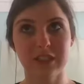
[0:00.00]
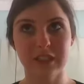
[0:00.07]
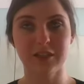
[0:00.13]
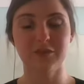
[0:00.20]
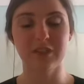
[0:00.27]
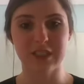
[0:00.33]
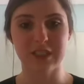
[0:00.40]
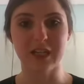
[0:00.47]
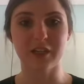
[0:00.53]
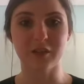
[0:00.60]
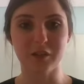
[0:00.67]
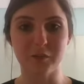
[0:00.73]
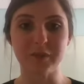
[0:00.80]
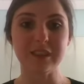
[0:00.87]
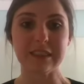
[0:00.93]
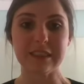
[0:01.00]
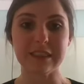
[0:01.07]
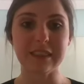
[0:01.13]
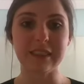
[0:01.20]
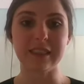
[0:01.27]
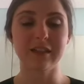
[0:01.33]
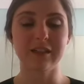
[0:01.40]

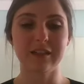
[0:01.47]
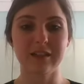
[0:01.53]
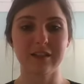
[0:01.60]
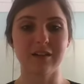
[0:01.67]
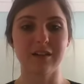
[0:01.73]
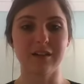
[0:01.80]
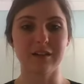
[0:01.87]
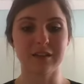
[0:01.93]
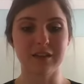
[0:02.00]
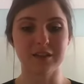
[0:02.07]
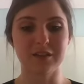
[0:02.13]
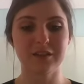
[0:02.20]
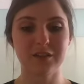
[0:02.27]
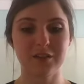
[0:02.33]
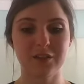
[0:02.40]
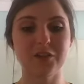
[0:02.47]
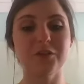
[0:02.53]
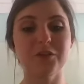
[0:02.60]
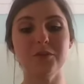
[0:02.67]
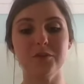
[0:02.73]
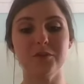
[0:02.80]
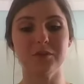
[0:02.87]
recyclability are the
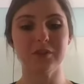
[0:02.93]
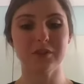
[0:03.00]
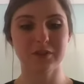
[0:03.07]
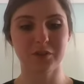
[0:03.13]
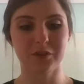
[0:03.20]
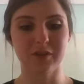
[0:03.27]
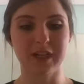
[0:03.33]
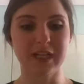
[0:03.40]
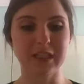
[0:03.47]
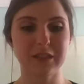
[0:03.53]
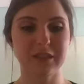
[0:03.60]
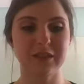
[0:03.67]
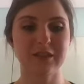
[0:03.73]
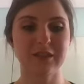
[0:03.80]
two great